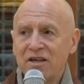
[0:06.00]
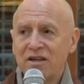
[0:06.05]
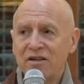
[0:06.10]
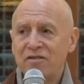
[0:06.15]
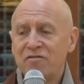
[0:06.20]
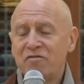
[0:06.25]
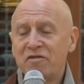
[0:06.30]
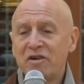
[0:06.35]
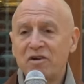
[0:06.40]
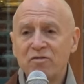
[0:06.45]
It
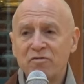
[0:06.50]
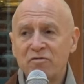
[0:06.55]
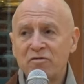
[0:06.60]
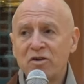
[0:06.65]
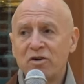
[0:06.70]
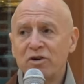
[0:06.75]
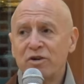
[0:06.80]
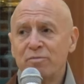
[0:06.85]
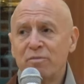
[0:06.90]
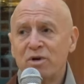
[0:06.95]
felt
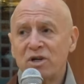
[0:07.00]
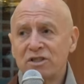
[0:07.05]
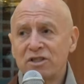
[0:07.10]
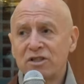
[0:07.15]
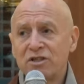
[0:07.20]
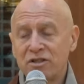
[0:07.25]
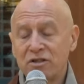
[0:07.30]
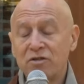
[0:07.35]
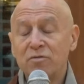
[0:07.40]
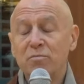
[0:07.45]
very
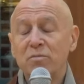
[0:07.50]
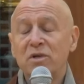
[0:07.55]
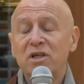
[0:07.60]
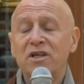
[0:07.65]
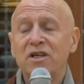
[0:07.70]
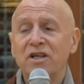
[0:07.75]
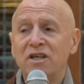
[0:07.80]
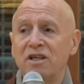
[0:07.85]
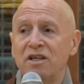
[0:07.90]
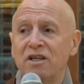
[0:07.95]
much to
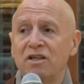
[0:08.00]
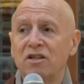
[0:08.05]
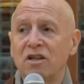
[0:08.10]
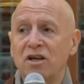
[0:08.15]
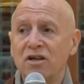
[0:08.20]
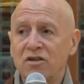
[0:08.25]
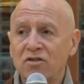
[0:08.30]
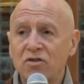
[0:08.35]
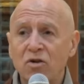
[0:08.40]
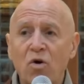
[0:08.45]
me
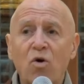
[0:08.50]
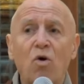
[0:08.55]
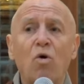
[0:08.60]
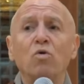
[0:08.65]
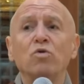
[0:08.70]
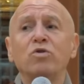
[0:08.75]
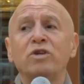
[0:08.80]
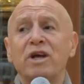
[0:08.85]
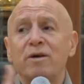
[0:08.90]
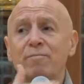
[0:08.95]
like the
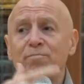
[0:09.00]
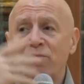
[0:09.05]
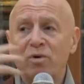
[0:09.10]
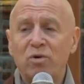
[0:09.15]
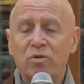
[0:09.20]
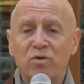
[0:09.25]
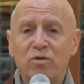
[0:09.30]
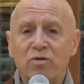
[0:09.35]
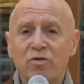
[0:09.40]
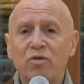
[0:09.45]
whole
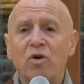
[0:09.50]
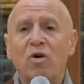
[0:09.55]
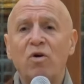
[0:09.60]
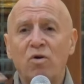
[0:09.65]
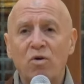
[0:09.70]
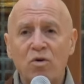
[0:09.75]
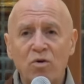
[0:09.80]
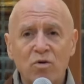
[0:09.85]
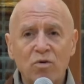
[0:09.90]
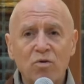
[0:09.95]
temple, the
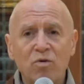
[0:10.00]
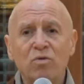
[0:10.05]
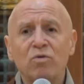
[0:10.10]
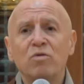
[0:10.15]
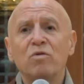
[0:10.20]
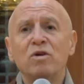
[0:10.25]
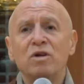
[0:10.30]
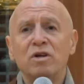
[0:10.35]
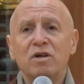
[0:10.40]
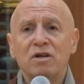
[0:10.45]
whole
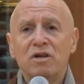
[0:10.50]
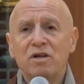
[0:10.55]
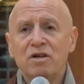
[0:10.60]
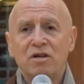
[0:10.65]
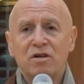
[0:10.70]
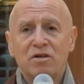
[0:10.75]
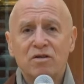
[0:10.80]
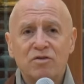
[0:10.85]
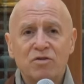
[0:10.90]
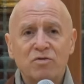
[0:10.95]

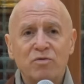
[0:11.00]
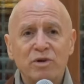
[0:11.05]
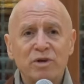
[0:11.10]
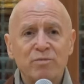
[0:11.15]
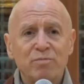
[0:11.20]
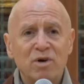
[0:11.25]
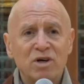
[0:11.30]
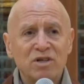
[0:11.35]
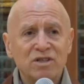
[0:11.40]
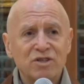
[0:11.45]
3
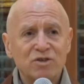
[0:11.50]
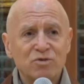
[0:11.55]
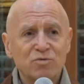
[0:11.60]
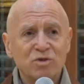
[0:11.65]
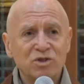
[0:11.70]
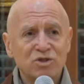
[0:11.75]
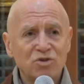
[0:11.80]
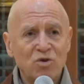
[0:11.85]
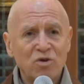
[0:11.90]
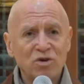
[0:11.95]
months
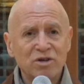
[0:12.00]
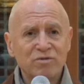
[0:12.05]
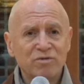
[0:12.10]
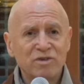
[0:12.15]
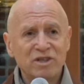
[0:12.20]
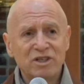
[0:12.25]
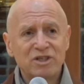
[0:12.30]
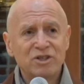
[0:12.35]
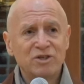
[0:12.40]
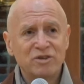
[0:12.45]
was on
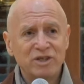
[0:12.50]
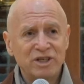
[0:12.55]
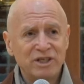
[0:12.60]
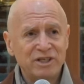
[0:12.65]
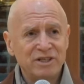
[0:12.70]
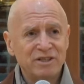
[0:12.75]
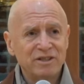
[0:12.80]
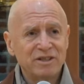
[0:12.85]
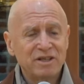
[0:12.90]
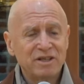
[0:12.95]
retreat.